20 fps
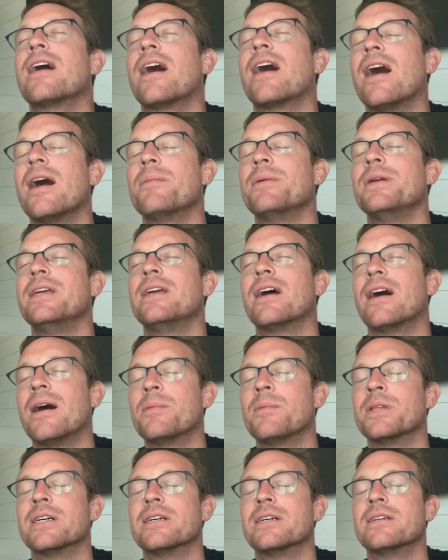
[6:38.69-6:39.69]
Kami
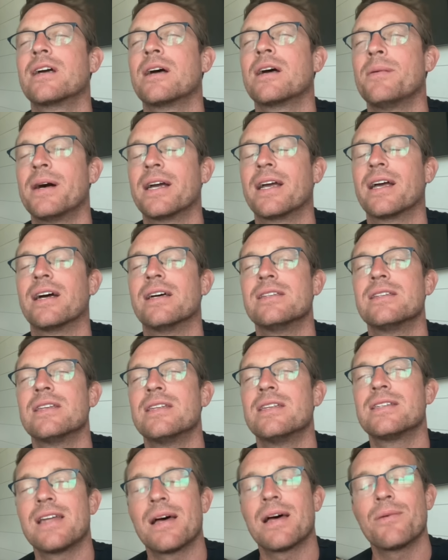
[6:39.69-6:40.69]
Kamala. Come on, guys,
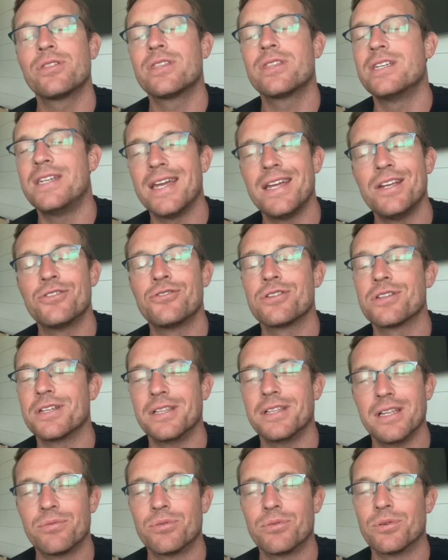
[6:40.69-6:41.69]
and stop with the dangerously
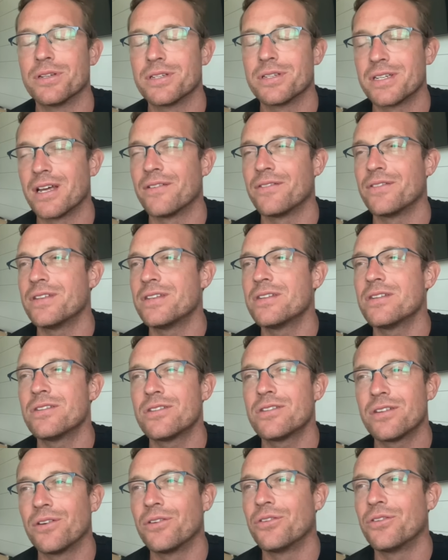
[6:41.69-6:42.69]
liberal stuff. It's
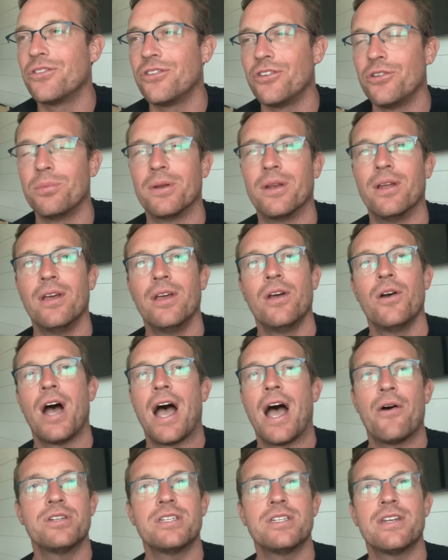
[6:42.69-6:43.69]
so stupid.
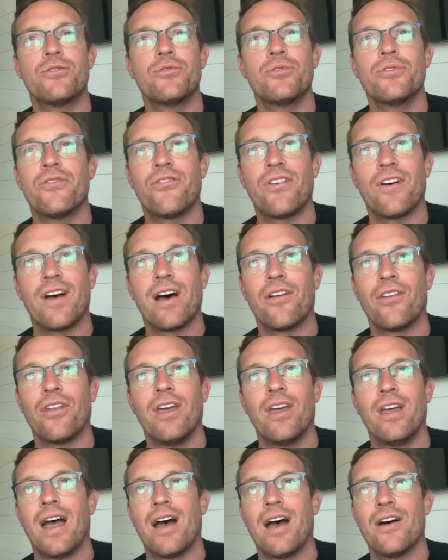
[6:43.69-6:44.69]
How has everyone found?
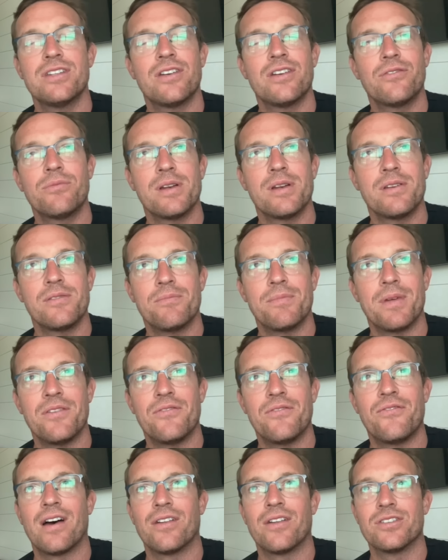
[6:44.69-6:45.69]
How has everyone
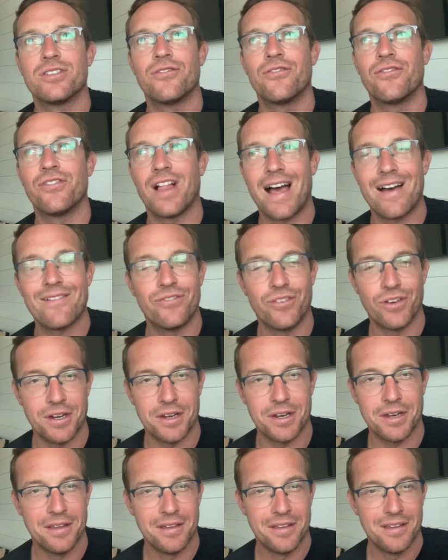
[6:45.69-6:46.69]
been found so
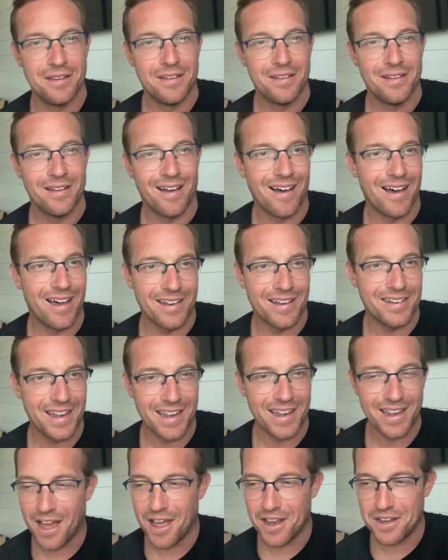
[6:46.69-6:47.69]
flat-footed on
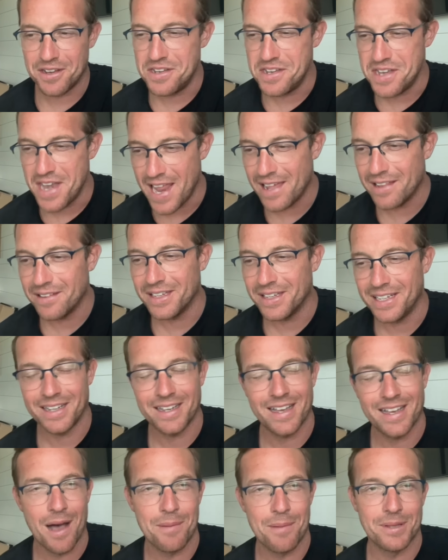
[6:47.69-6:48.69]
on nailing
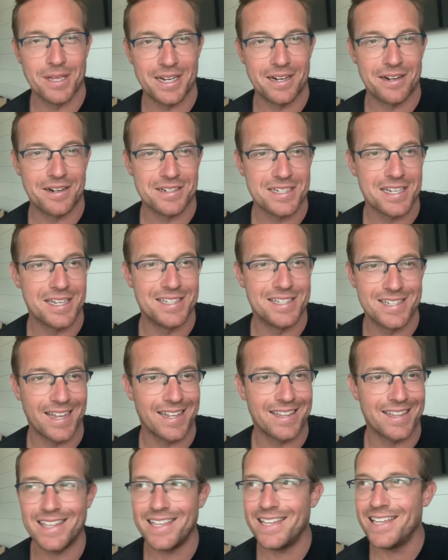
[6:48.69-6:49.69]
Kamala Harris? It's
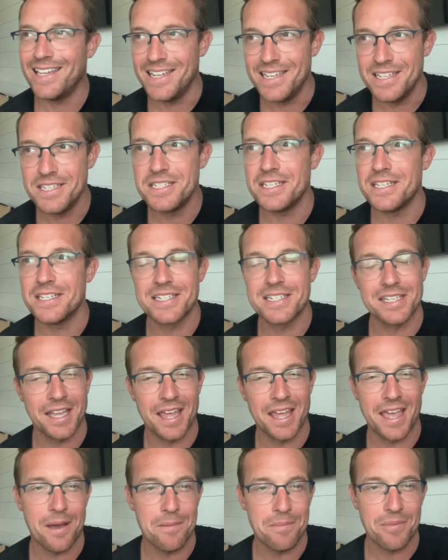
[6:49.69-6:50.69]
like the easiest
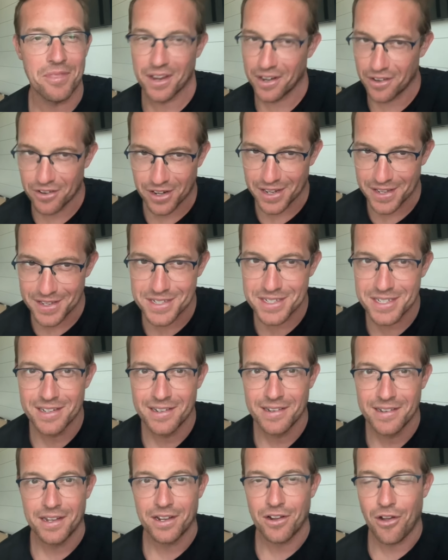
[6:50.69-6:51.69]
layup there is.
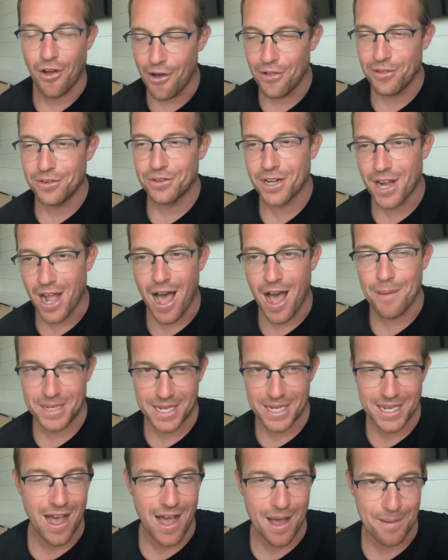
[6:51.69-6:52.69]
Call her
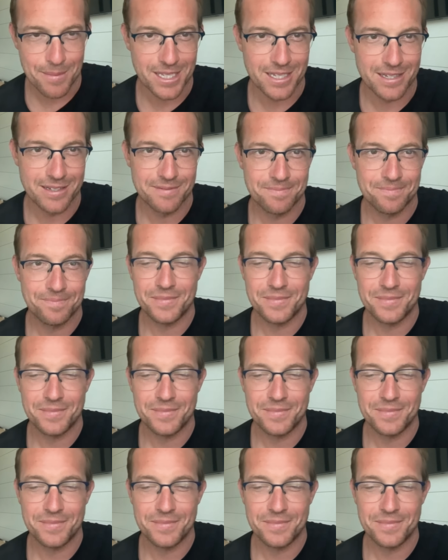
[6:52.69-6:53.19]
Kami Kamala.